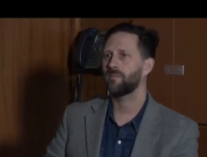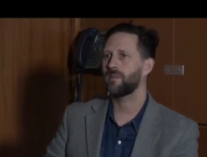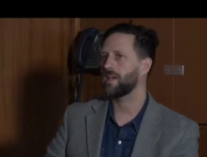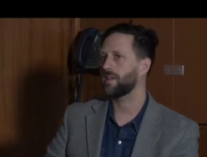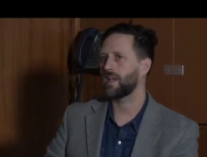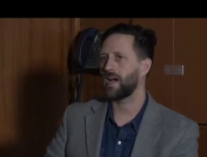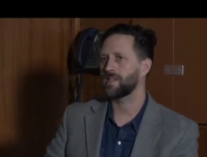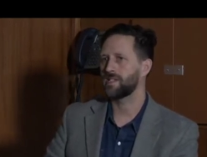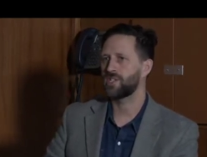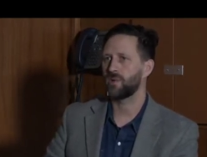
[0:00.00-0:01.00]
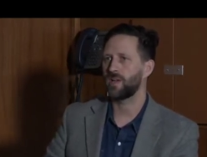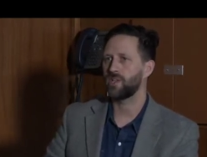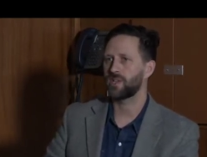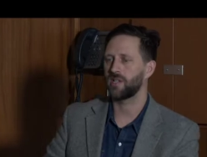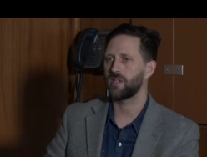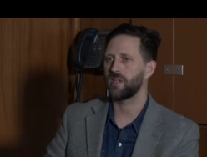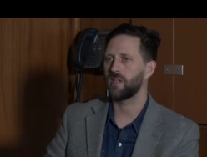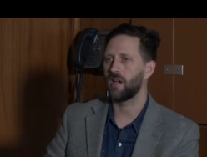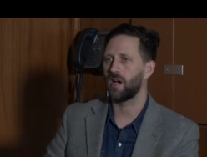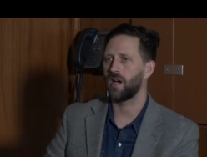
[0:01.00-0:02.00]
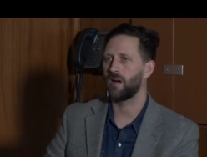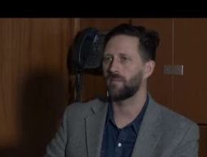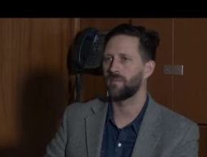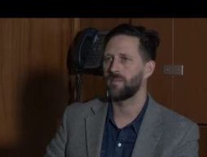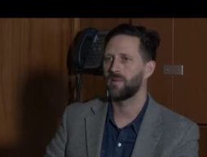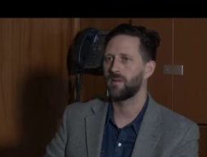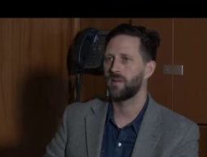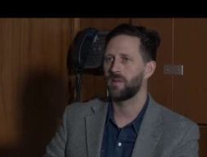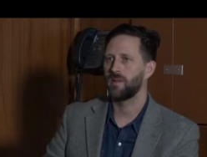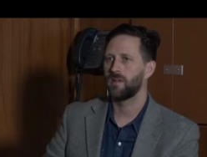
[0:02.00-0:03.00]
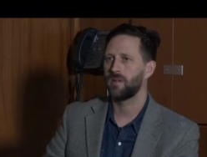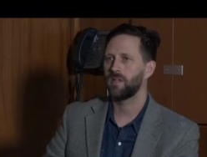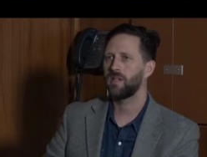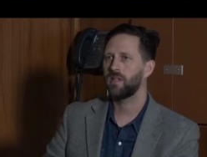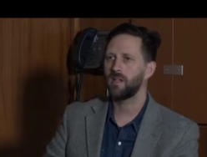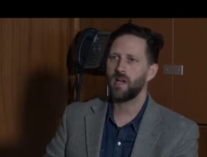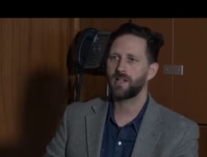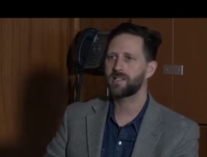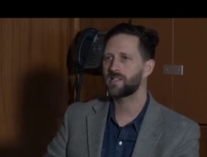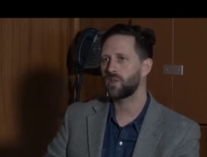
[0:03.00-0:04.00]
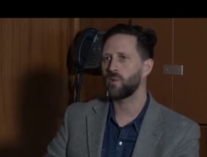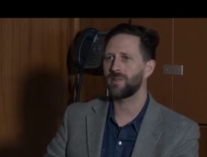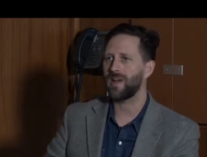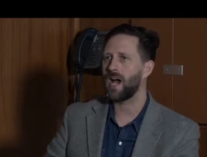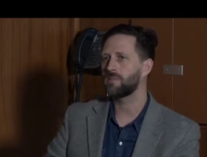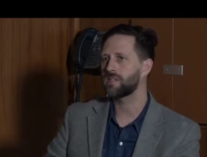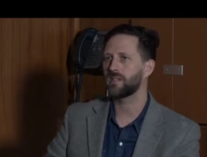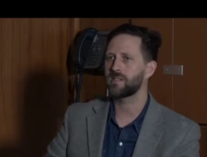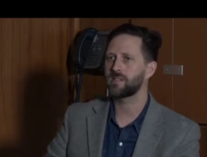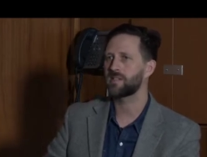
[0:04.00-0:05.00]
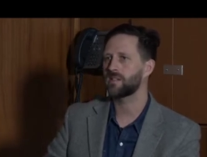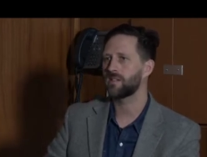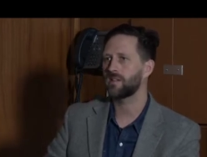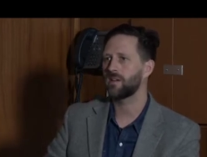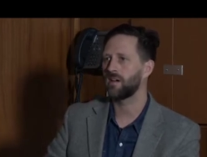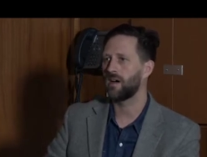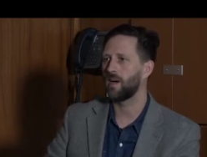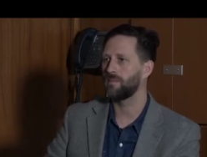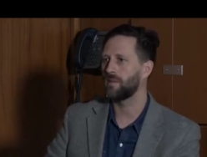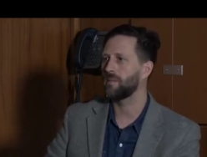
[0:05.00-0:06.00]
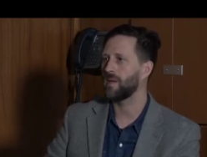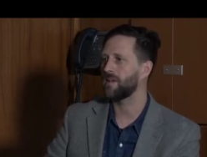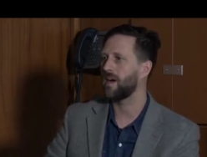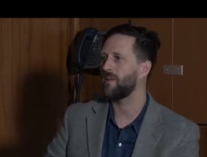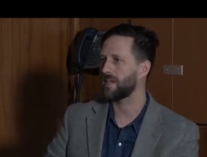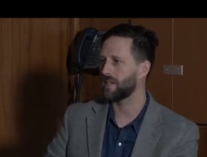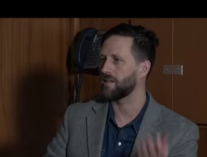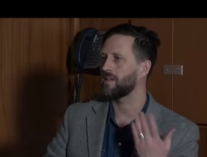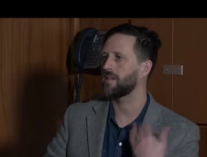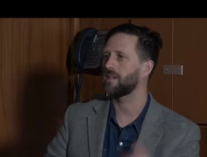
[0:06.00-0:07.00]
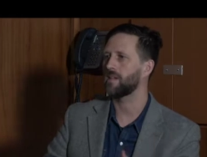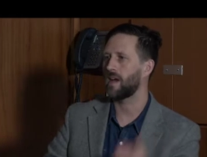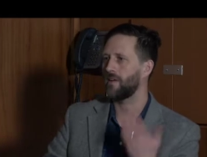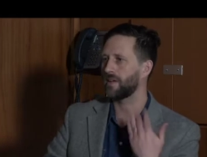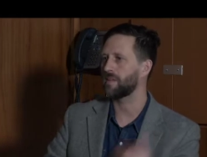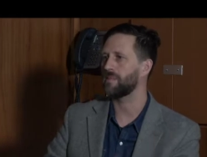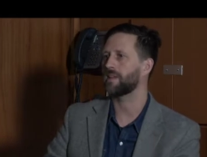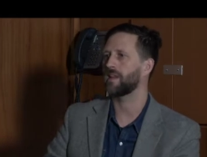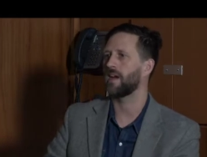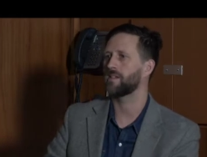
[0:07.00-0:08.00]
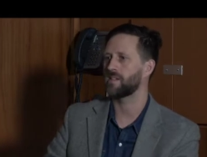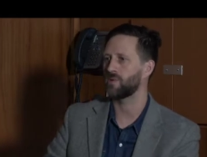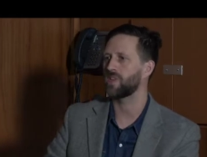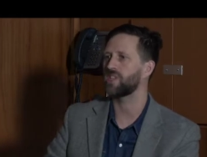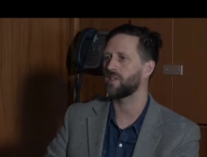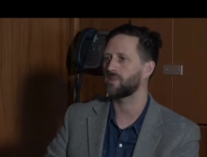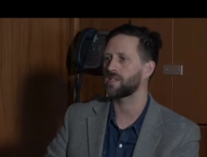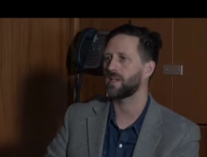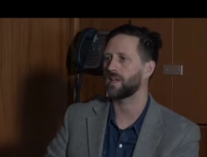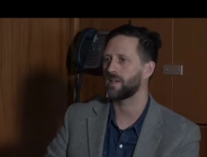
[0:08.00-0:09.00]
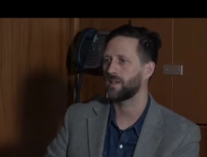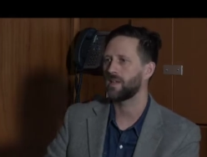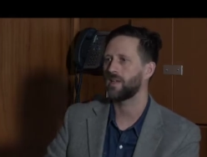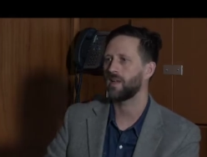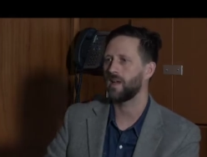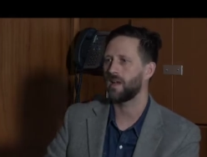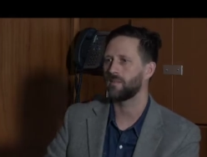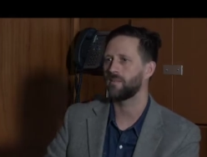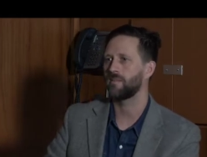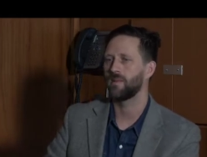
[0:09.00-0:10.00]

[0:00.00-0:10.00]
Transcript: make that situation not necessarily one of absence, but maybe how I can make that situation interesting. And